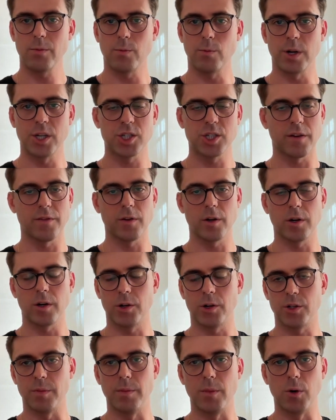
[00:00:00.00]
whichever are
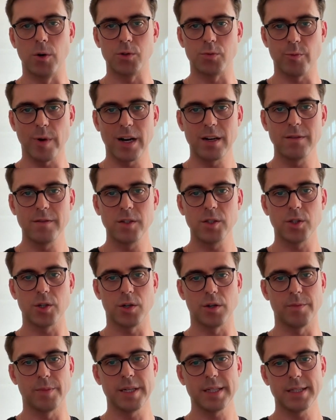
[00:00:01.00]
the most relevant to
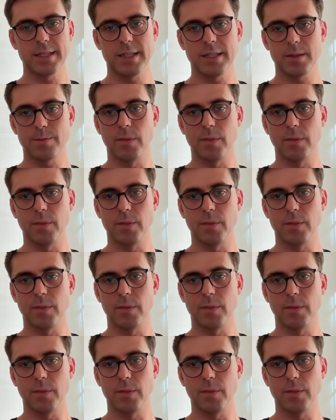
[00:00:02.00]
your business.